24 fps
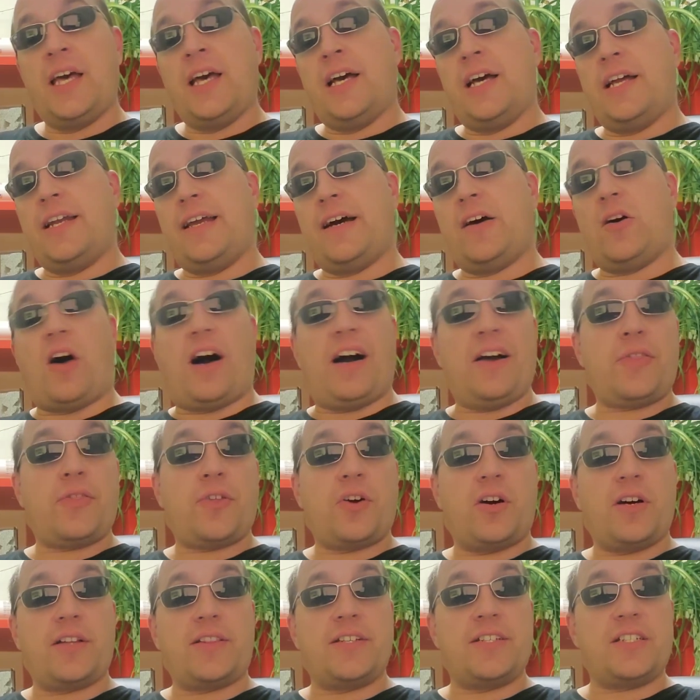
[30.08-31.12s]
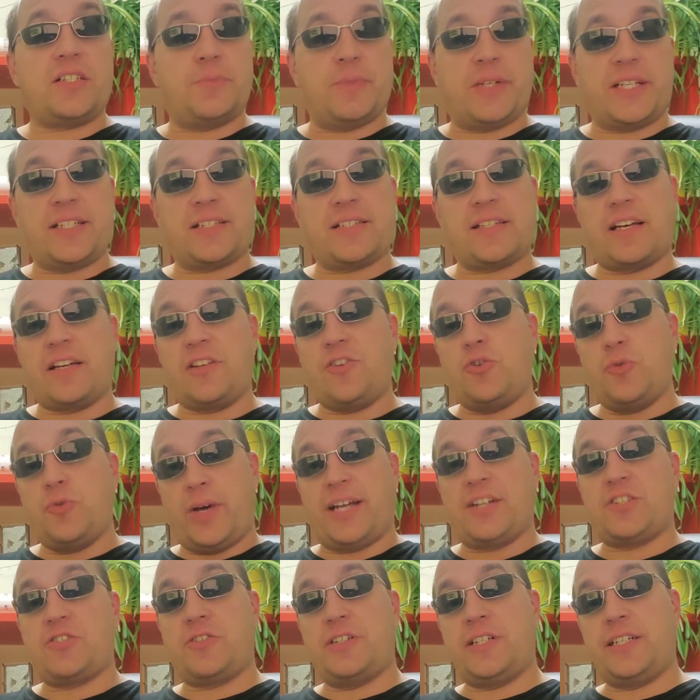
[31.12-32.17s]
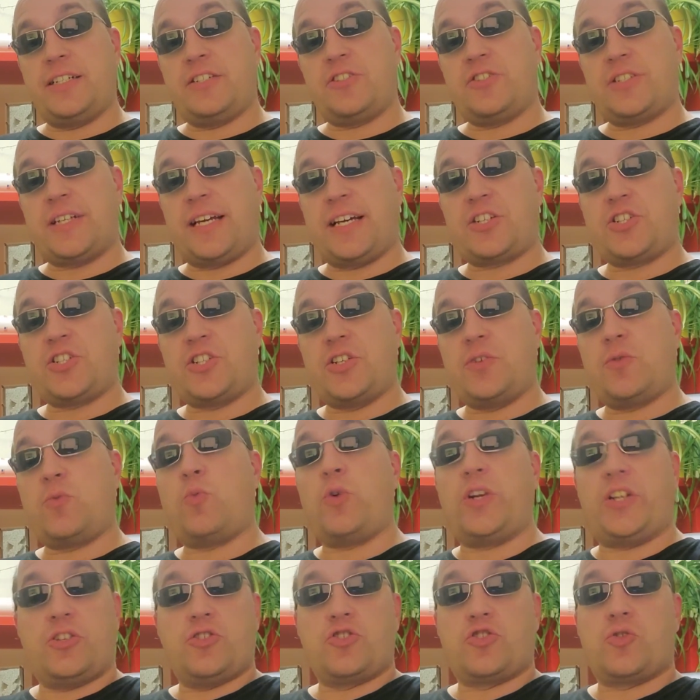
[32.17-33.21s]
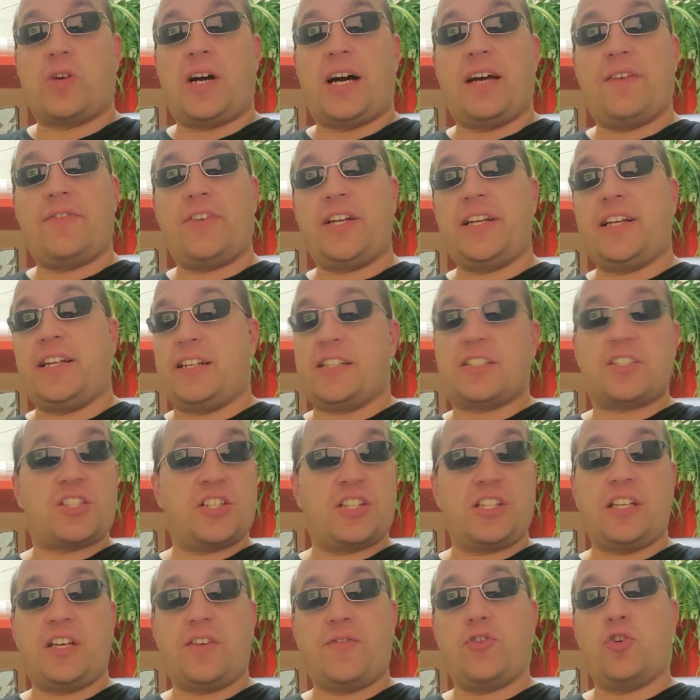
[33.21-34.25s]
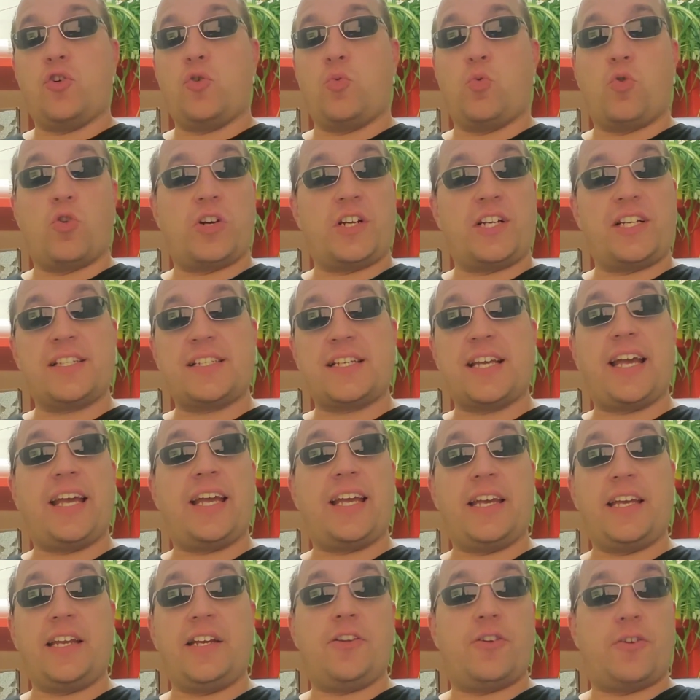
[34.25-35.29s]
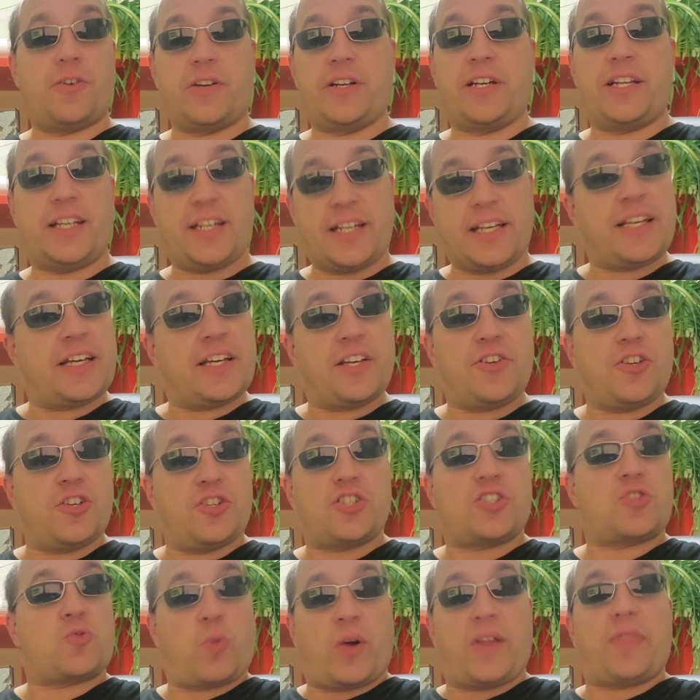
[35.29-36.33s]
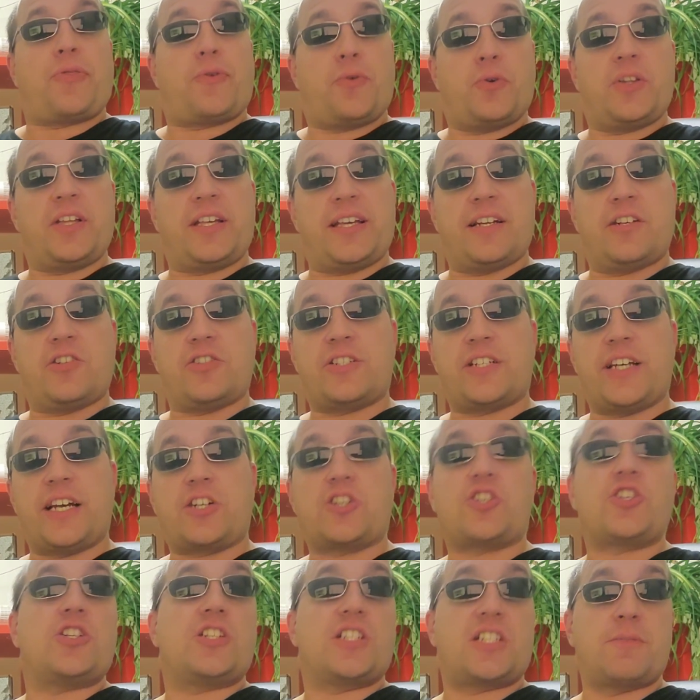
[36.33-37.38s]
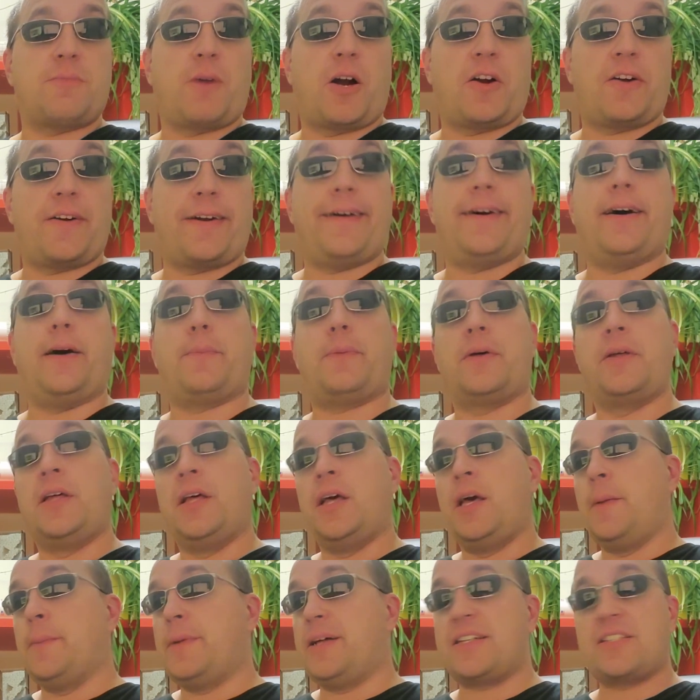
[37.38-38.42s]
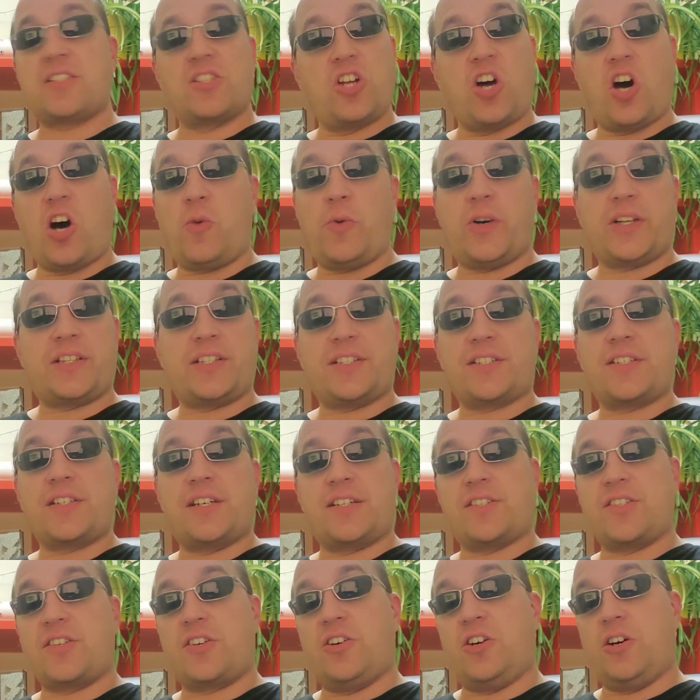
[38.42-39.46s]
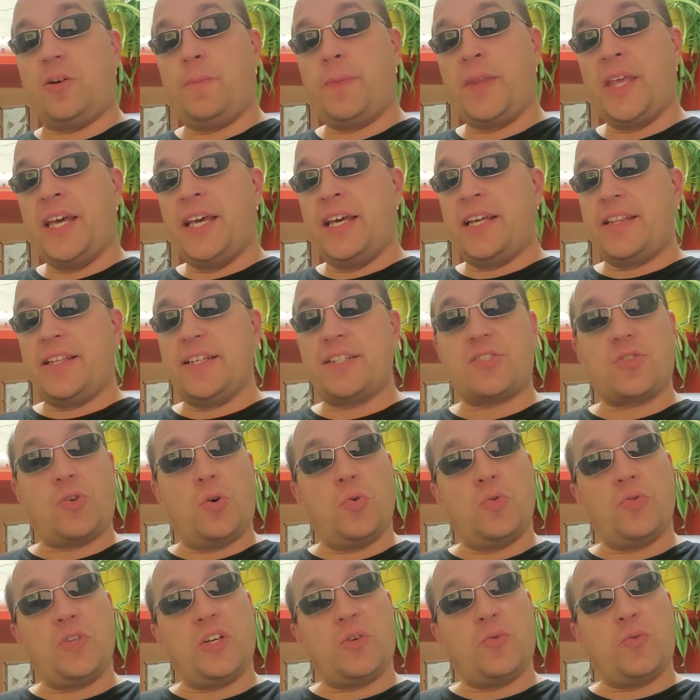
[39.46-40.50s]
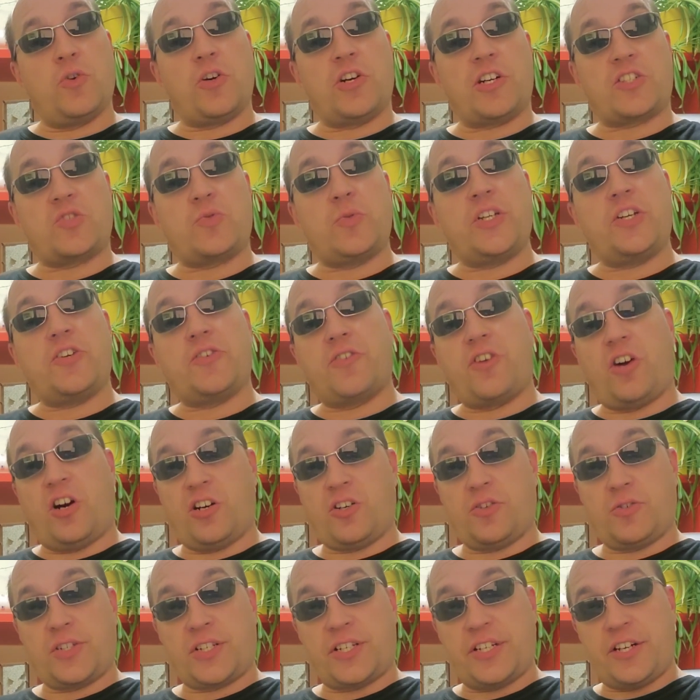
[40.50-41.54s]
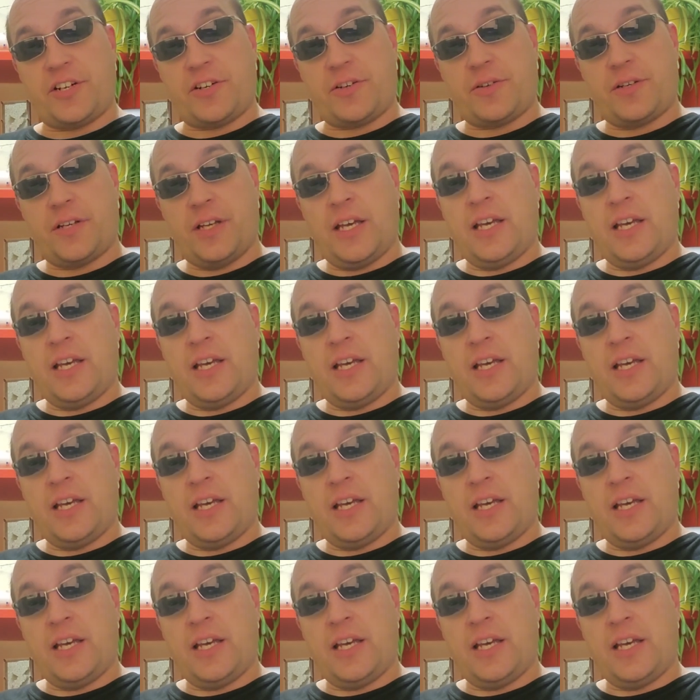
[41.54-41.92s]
Now, I thought this means that you enter an intersection when you're driving and it's going to give you a warning saying you're an idiot, you just went through the intersection, smarten up. But that's not what this does at all. This only works when you're in auto steer.